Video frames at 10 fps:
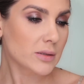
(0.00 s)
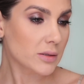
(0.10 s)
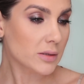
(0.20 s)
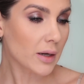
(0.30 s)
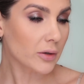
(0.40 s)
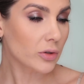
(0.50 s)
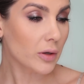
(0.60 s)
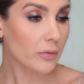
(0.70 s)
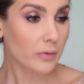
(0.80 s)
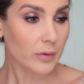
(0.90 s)
This is actually
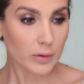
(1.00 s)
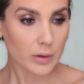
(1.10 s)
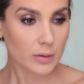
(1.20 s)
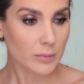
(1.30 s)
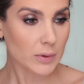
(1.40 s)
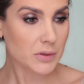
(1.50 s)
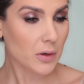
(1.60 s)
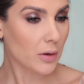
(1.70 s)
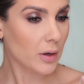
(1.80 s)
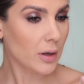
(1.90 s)
a very good
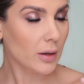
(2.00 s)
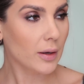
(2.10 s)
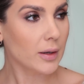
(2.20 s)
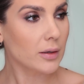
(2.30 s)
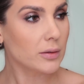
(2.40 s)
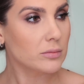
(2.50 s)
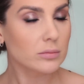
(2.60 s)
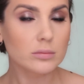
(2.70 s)
mascara. I like it.